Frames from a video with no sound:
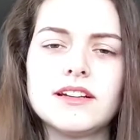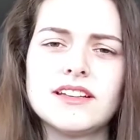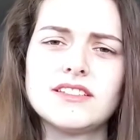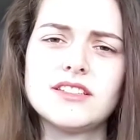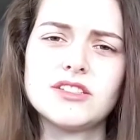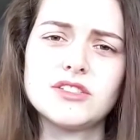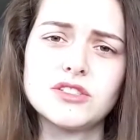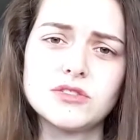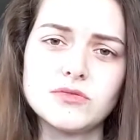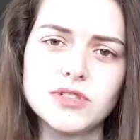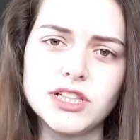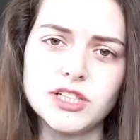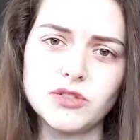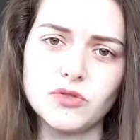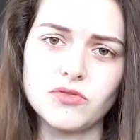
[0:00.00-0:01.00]
I guess that's just
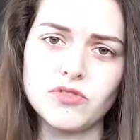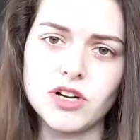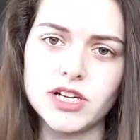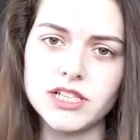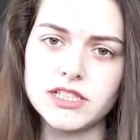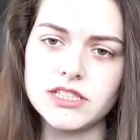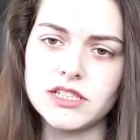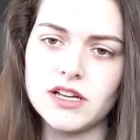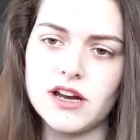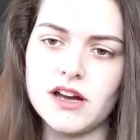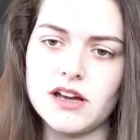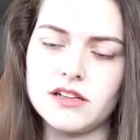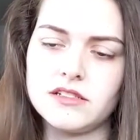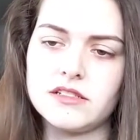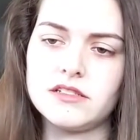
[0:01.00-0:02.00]
really not right.
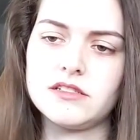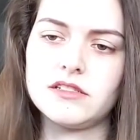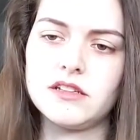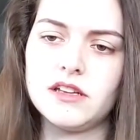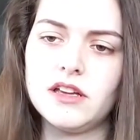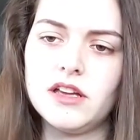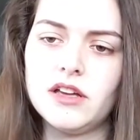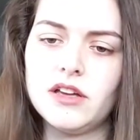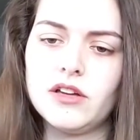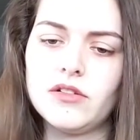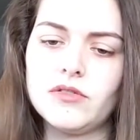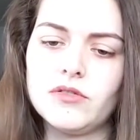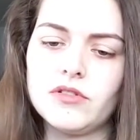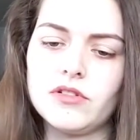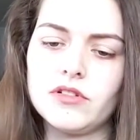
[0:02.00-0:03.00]
And
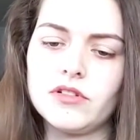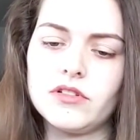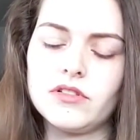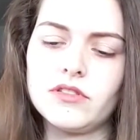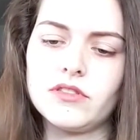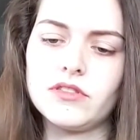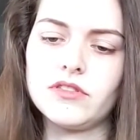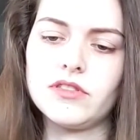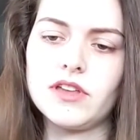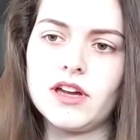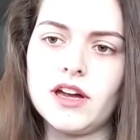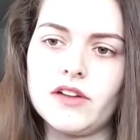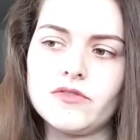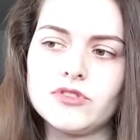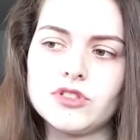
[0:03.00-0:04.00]
there
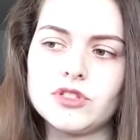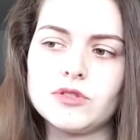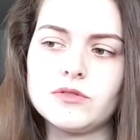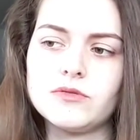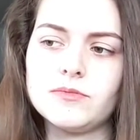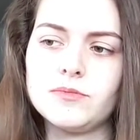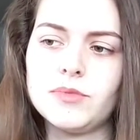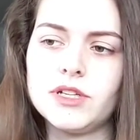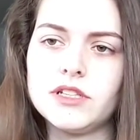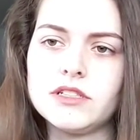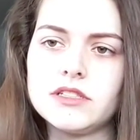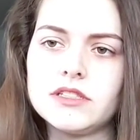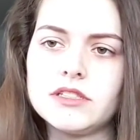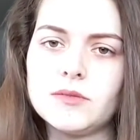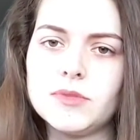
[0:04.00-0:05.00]
have just
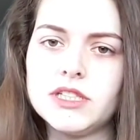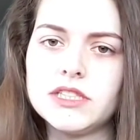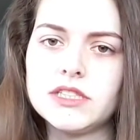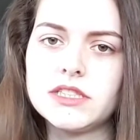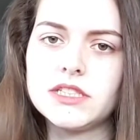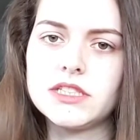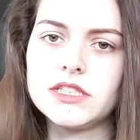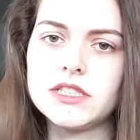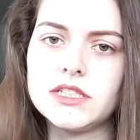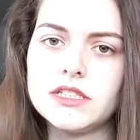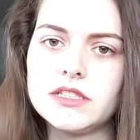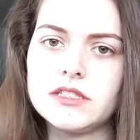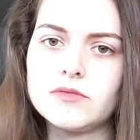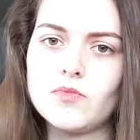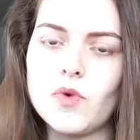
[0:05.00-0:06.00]
been some
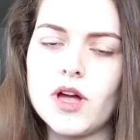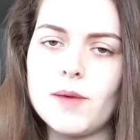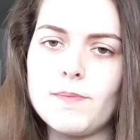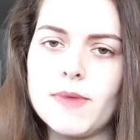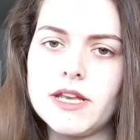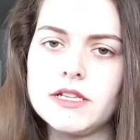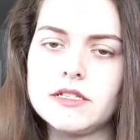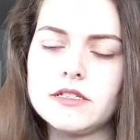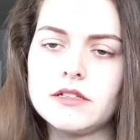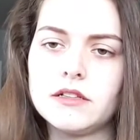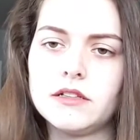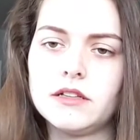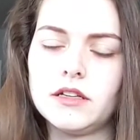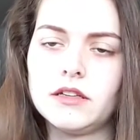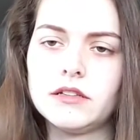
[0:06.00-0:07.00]
instances where
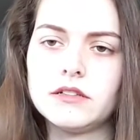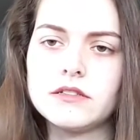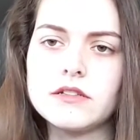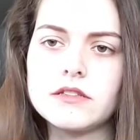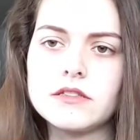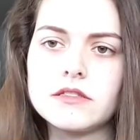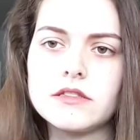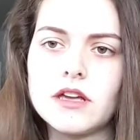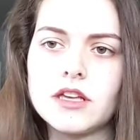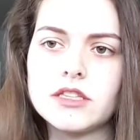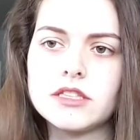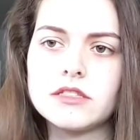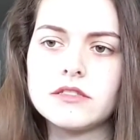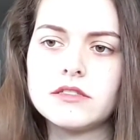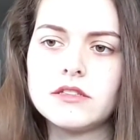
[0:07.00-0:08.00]
mental illness
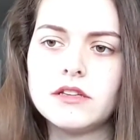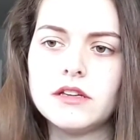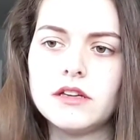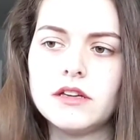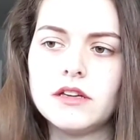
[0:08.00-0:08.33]
has